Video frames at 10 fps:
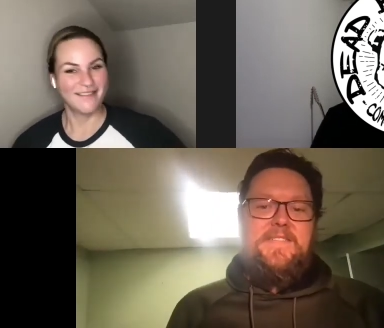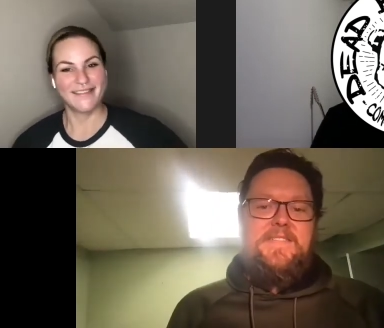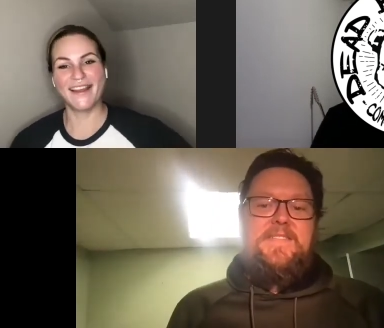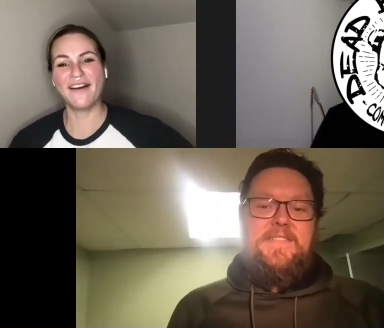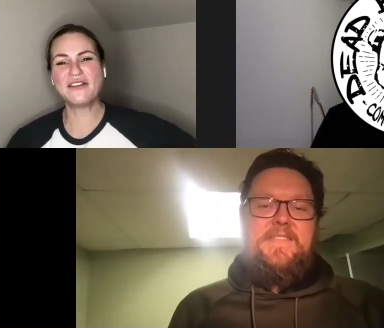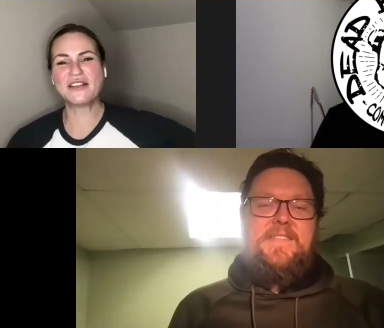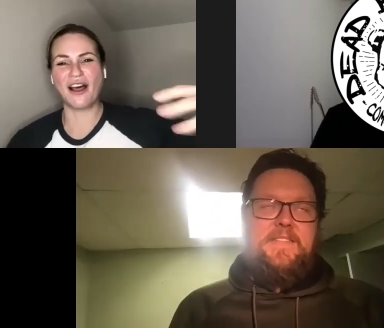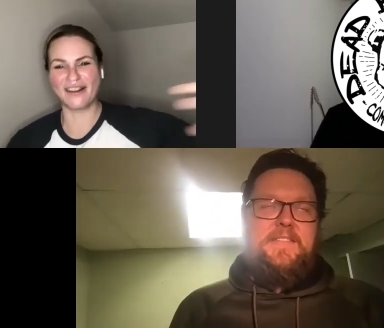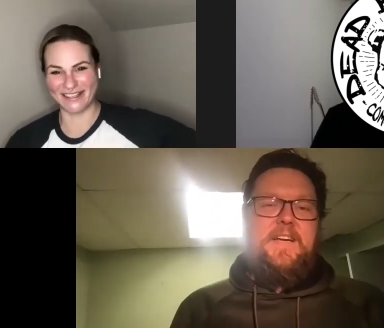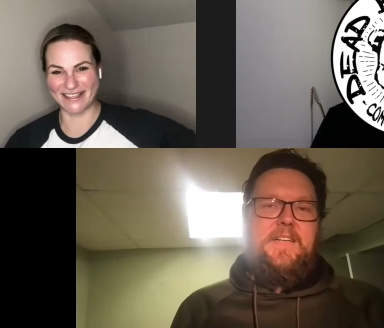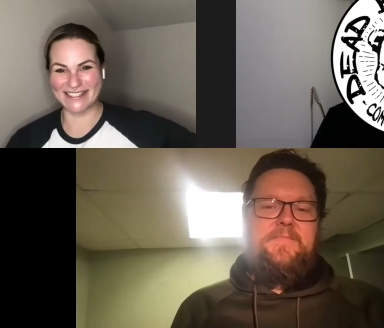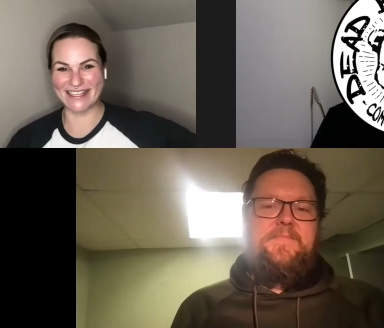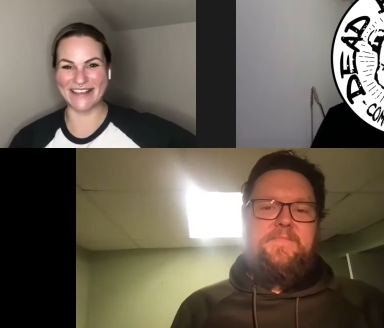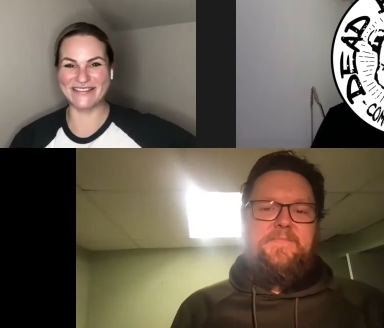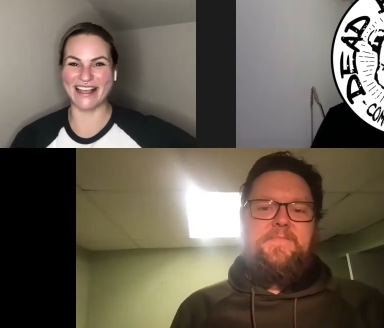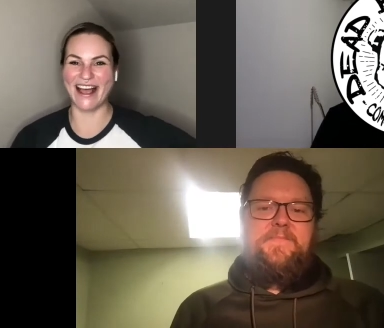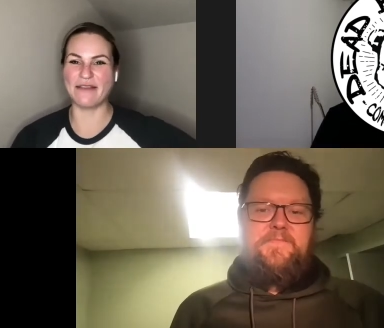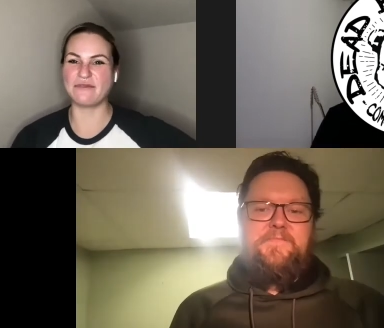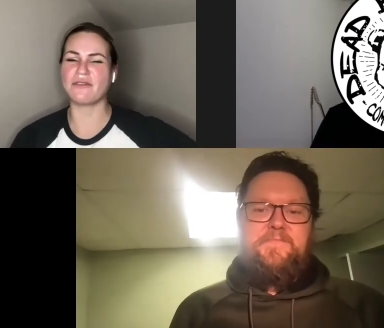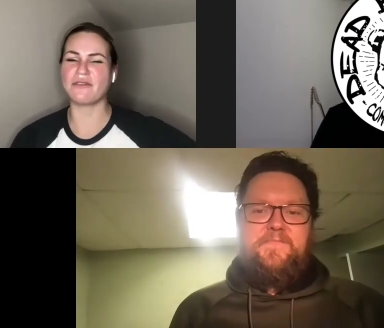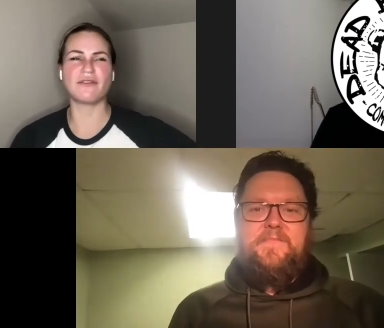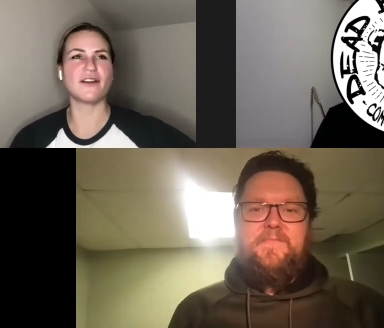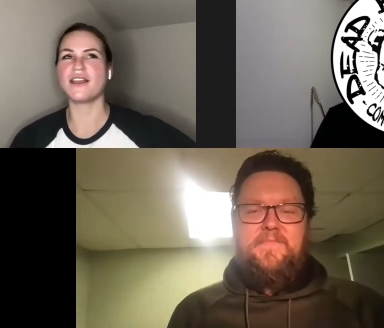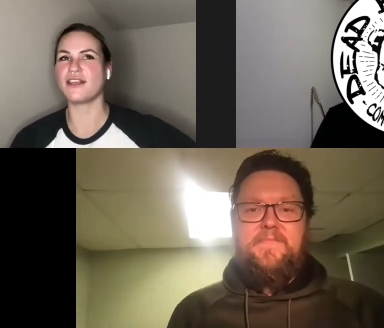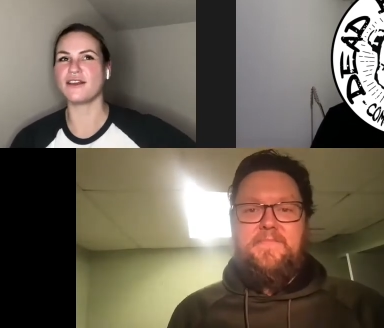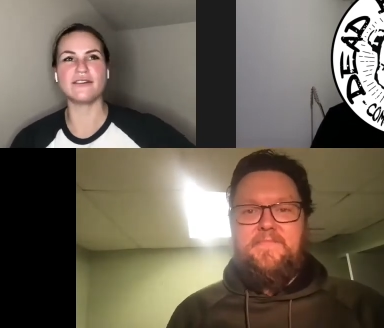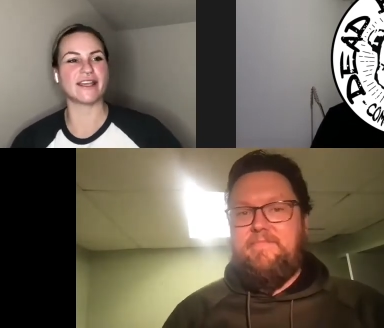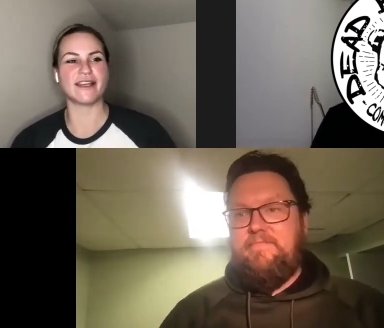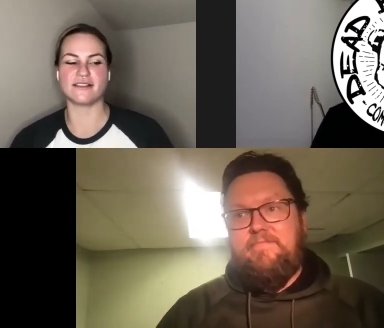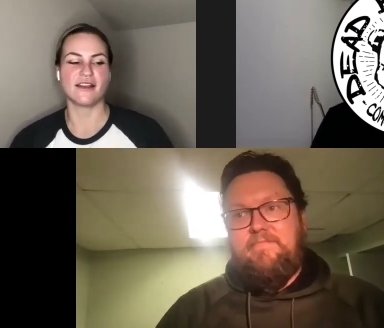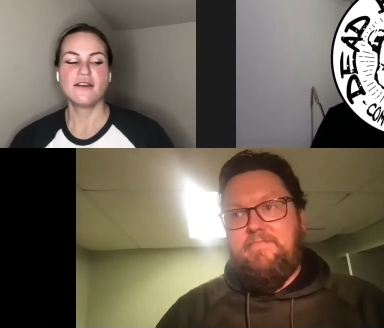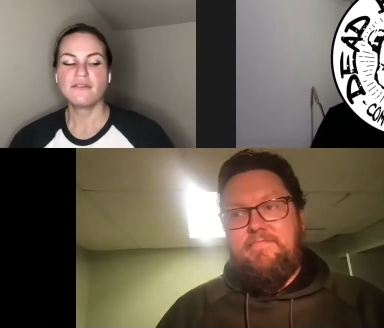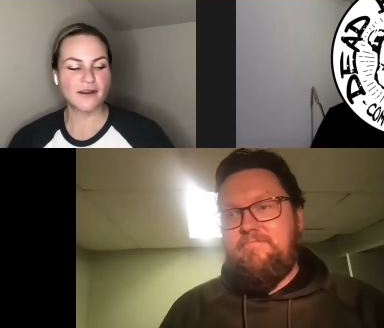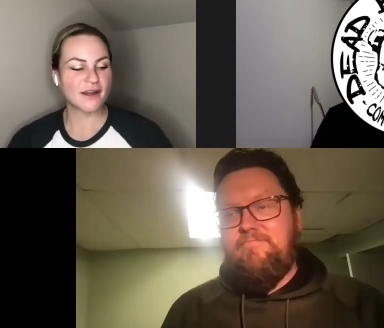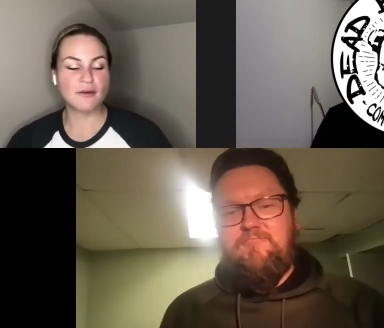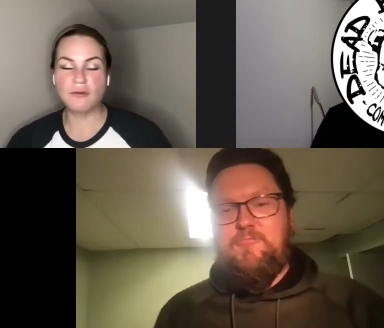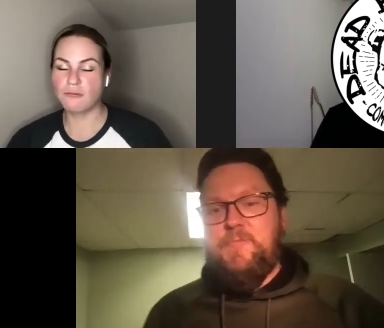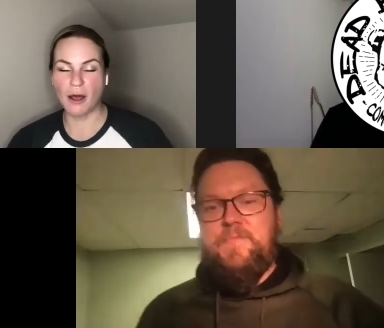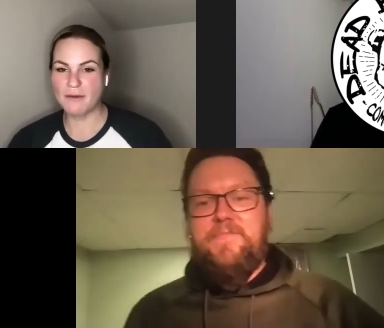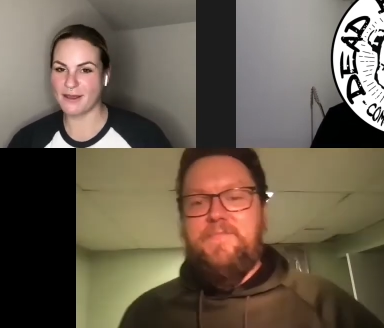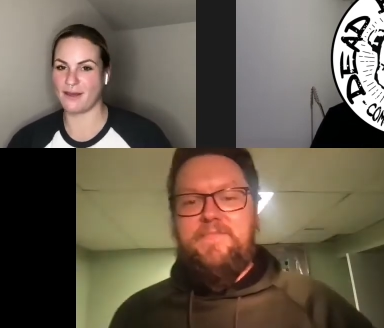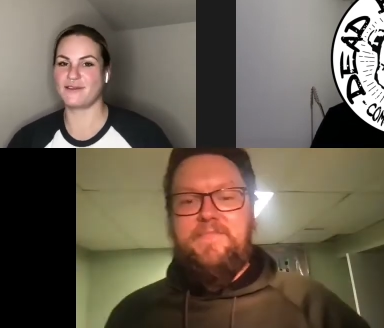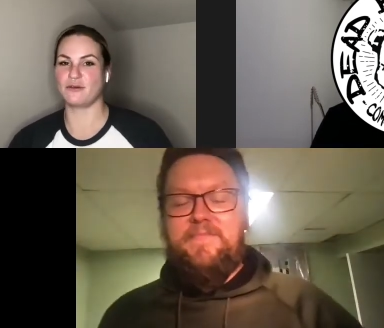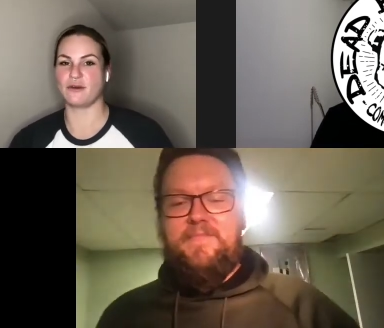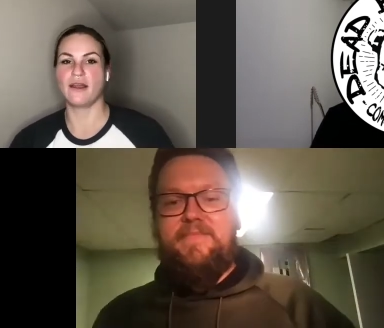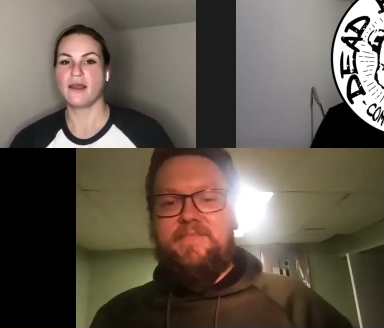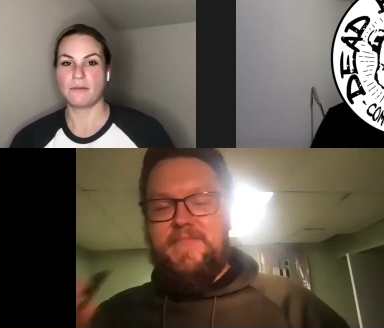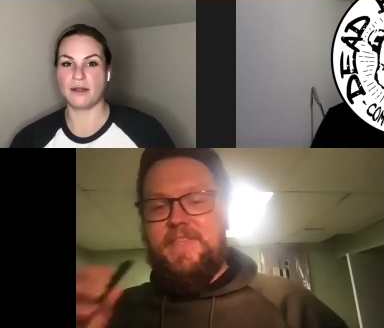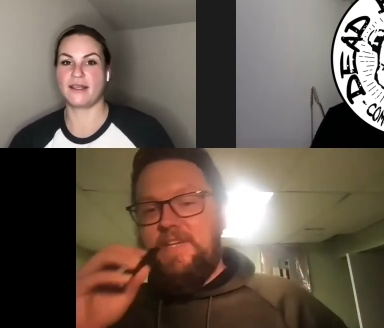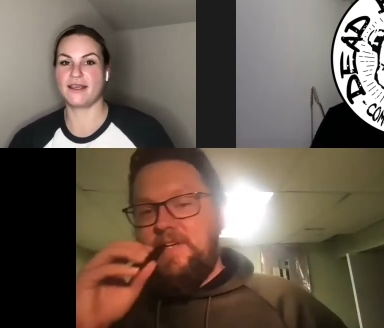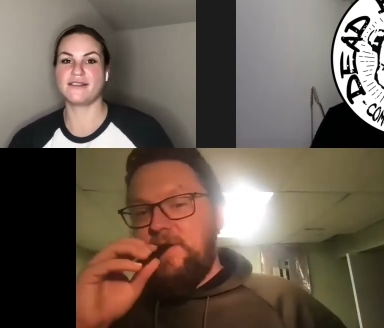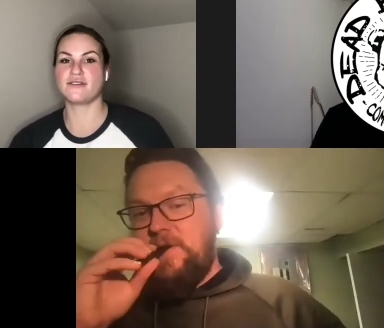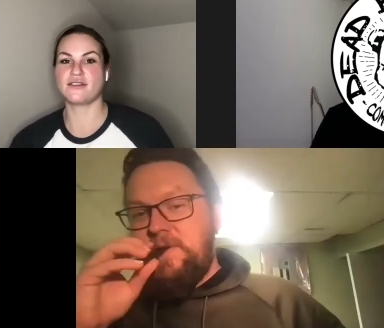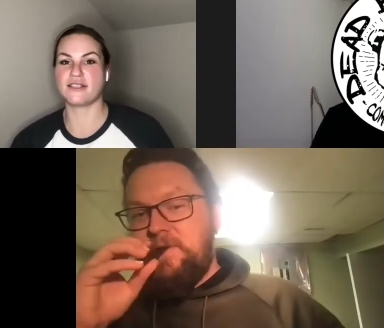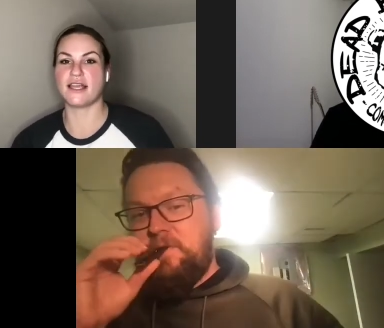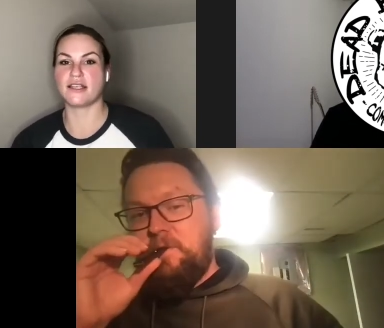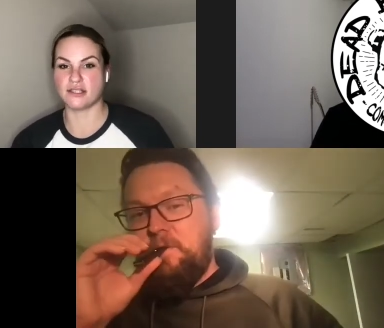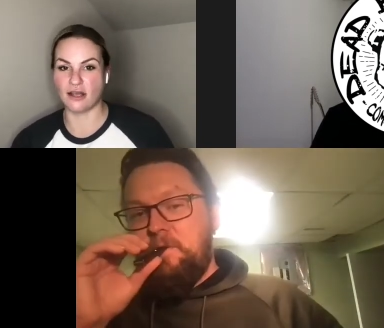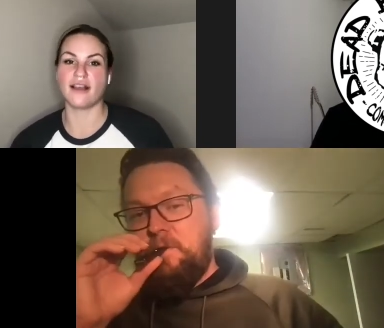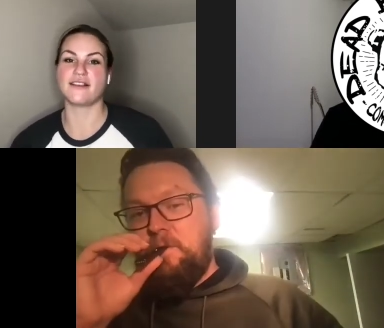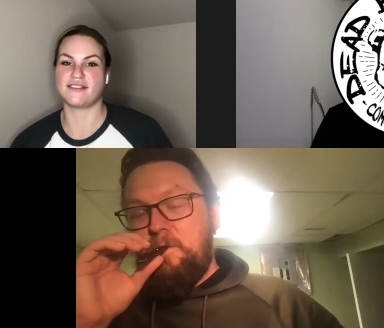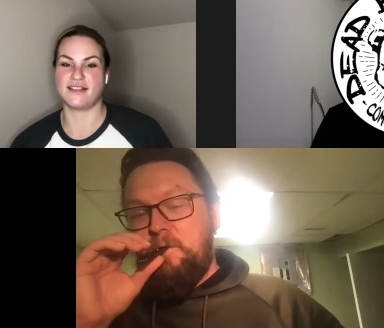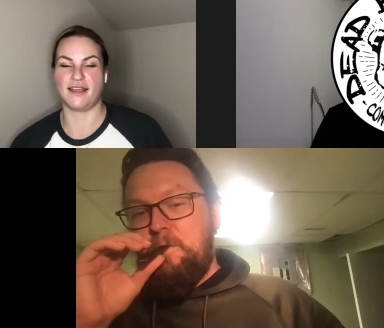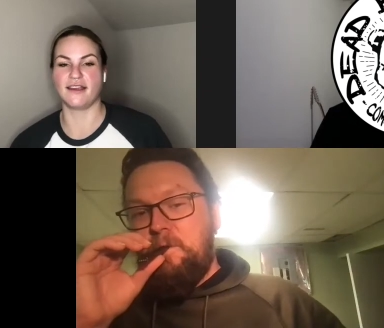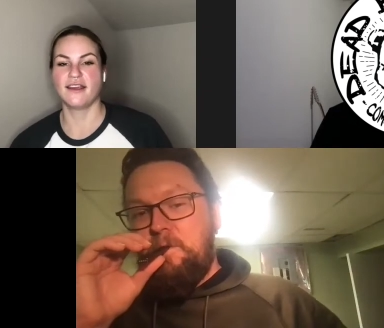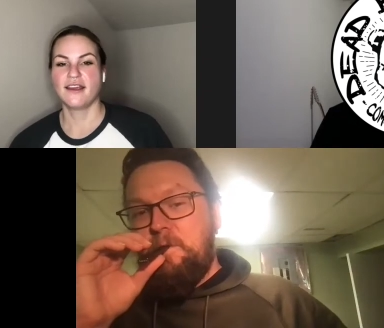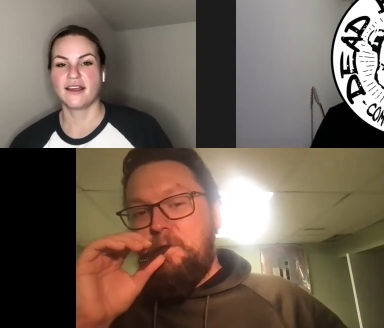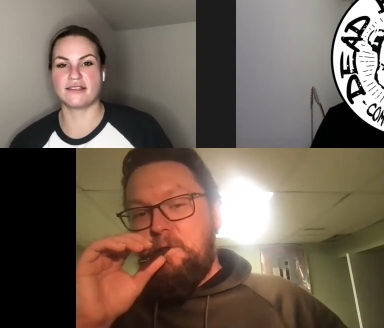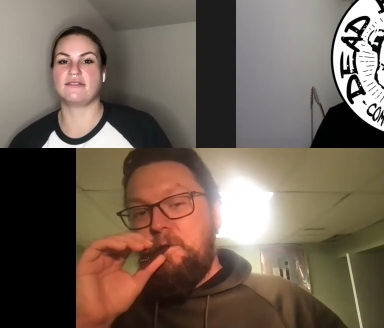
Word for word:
Speaker 1: They all talk at the same time. They're very cute kids, very well-behaved children, but kids are just exhausting." Because they